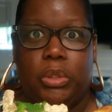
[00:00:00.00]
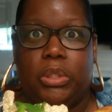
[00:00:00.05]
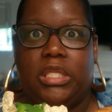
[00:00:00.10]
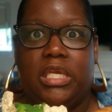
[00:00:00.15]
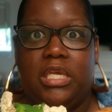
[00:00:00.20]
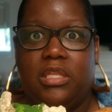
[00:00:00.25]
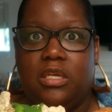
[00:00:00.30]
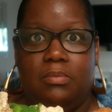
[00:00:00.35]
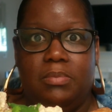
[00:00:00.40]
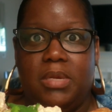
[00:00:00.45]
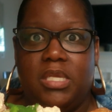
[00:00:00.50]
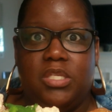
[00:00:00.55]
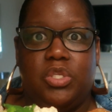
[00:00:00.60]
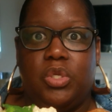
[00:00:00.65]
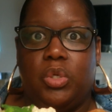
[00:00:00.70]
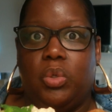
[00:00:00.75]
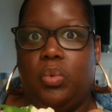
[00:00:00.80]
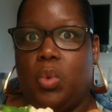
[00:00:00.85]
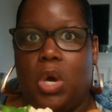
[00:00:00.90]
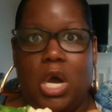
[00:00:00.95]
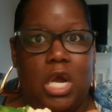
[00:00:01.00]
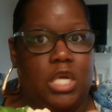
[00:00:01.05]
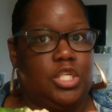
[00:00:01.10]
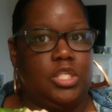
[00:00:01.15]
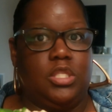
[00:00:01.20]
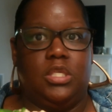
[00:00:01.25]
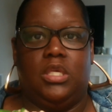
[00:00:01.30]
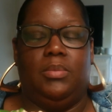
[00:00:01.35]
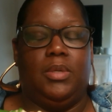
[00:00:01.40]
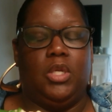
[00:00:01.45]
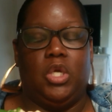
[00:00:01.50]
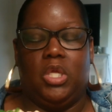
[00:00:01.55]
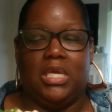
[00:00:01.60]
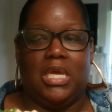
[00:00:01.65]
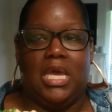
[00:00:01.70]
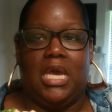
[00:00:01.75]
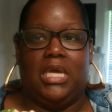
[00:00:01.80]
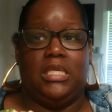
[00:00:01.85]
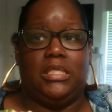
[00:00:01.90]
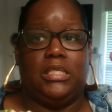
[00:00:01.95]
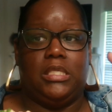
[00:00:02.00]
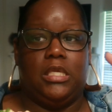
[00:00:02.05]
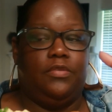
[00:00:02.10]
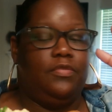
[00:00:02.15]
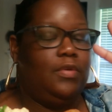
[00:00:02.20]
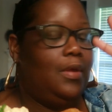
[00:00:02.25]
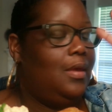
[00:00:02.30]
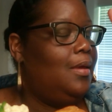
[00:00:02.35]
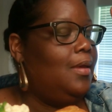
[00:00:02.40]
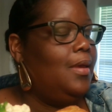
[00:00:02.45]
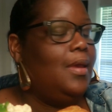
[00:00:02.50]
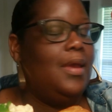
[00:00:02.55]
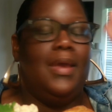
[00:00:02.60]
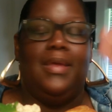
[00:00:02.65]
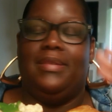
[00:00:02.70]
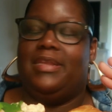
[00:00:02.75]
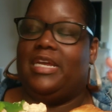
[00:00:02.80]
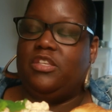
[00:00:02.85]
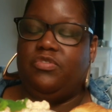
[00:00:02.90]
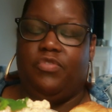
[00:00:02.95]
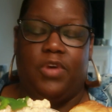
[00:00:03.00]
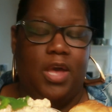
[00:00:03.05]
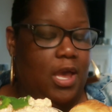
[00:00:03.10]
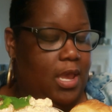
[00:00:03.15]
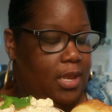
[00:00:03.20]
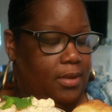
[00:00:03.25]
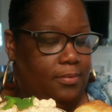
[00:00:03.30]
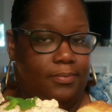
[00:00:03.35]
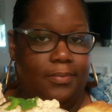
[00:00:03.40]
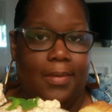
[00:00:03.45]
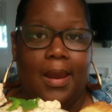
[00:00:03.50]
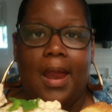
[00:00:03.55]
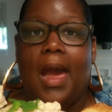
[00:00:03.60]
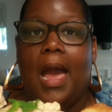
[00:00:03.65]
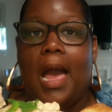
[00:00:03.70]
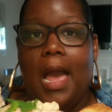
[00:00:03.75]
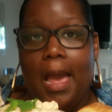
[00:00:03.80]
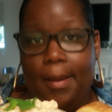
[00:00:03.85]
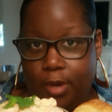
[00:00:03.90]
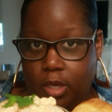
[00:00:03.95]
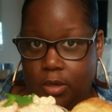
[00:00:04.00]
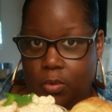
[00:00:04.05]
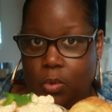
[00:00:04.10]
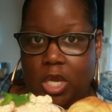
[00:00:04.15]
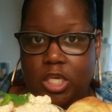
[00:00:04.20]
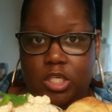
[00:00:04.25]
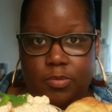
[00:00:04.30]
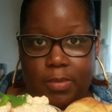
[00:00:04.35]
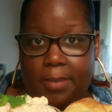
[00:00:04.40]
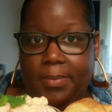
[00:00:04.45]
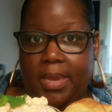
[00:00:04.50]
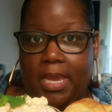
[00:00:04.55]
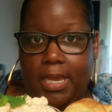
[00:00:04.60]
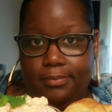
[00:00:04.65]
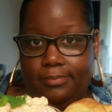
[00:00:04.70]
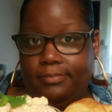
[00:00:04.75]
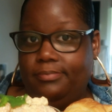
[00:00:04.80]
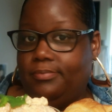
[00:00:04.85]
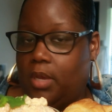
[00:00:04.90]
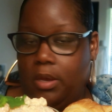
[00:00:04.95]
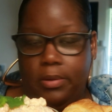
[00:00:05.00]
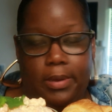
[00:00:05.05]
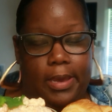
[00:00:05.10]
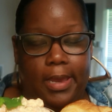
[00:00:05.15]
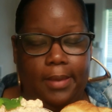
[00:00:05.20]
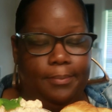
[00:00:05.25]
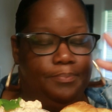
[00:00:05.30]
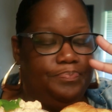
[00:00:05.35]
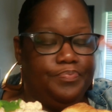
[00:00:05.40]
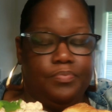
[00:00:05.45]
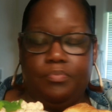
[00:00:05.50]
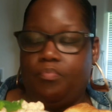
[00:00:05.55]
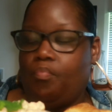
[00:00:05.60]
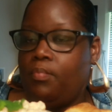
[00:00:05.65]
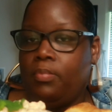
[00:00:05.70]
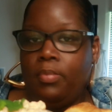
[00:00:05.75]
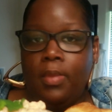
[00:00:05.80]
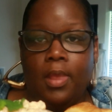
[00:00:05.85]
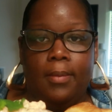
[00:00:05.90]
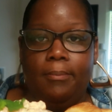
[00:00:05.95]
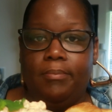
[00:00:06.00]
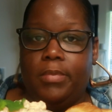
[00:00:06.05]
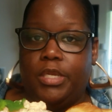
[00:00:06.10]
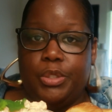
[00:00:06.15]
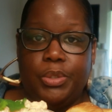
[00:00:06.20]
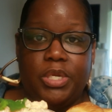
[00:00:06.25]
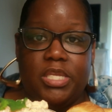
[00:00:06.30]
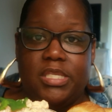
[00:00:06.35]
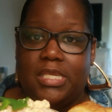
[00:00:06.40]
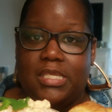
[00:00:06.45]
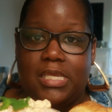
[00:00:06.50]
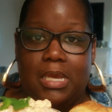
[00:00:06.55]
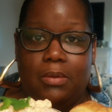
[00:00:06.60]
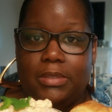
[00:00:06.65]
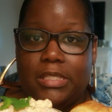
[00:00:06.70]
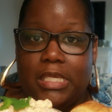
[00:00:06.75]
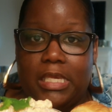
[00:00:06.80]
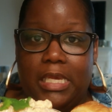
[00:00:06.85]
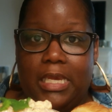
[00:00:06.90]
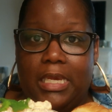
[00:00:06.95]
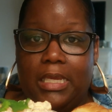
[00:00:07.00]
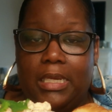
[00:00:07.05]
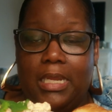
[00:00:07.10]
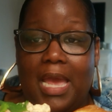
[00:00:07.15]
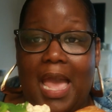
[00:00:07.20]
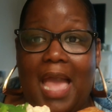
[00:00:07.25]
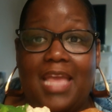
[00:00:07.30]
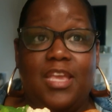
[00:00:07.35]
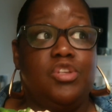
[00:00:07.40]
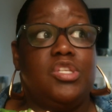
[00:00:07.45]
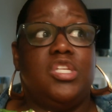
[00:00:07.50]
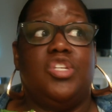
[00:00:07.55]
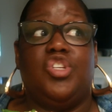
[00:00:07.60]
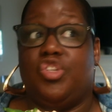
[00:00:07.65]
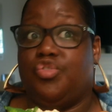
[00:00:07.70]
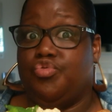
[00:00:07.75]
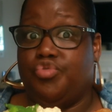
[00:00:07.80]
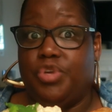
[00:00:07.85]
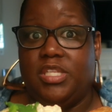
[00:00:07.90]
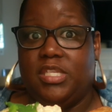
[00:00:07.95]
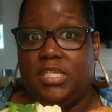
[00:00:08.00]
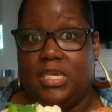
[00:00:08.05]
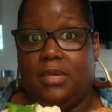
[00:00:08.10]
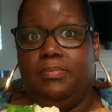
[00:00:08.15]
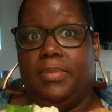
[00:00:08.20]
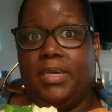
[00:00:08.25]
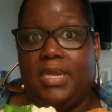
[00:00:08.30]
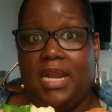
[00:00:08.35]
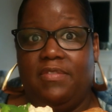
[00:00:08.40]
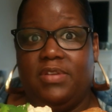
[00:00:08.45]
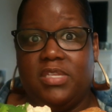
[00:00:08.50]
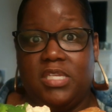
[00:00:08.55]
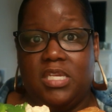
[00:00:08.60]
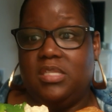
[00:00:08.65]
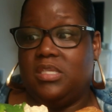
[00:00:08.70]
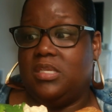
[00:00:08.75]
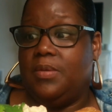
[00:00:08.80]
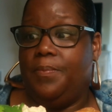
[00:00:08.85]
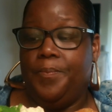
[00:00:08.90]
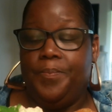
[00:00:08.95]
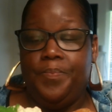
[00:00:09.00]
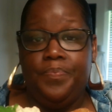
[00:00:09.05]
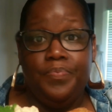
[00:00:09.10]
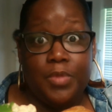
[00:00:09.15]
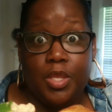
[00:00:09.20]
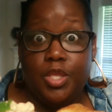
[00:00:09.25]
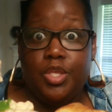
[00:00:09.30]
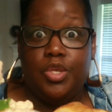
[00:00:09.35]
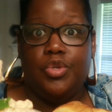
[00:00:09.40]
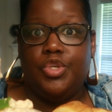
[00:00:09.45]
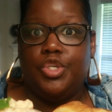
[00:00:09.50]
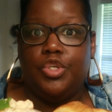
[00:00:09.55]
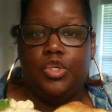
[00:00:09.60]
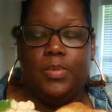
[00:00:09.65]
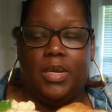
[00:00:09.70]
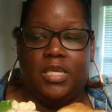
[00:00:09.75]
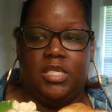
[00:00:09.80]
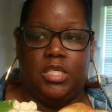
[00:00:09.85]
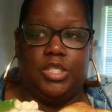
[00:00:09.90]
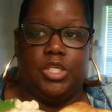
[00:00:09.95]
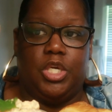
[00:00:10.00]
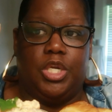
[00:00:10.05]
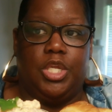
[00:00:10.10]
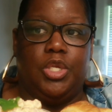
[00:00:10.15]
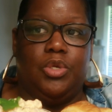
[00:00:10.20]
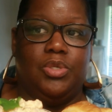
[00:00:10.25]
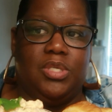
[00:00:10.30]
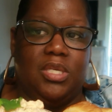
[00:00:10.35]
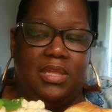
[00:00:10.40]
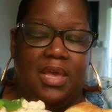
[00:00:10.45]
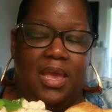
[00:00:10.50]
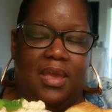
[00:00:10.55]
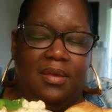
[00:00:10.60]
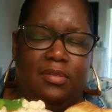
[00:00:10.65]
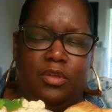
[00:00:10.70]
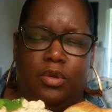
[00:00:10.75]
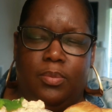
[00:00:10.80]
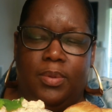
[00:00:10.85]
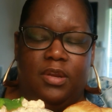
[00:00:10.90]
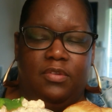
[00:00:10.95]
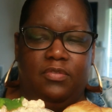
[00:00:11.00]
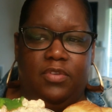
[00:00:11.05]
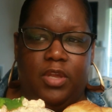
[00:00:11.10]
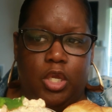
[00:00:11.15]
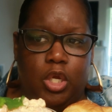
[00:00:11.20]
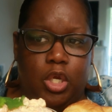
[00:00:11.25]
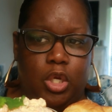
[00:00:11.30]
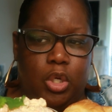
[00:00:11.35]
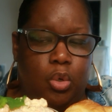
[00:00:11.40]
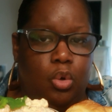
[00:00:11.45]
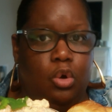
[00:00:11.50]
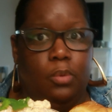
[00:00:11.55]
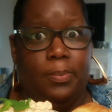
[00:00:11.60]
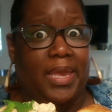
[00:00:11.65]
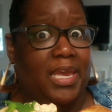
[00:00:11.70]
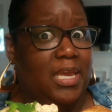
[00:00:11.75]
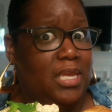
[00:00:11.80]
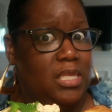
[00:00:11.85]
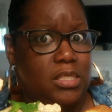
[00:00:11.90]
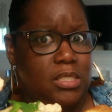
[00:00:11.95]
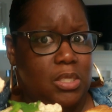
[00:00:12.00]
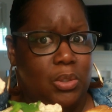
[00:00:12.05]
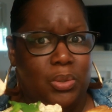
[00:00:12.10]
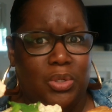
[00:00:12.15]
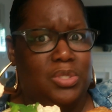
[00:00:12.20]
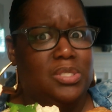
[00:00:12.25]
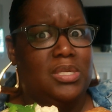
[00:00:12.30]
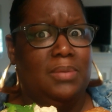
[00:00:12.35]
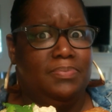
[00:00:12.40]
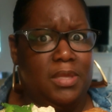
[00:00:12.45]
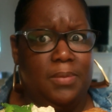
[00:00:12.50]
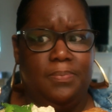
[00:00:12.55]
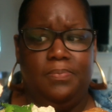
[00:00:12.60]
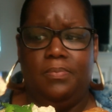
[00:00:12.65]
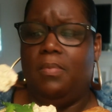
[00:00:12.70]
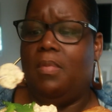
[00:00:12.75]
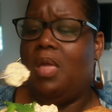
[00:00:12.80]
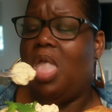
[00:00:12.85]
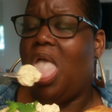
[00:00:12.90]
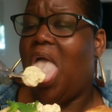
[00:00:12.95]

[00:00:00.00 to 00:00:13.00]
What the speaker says: they don't clean their meats, they don't wash them and all that kind of stuff. That's fine. I'm gonna wash my meat, okay? Been doing it since I was a kid. I used to just rinse it, but ever since YouTube, I just started using like a little bit of vinegar or baking soda or something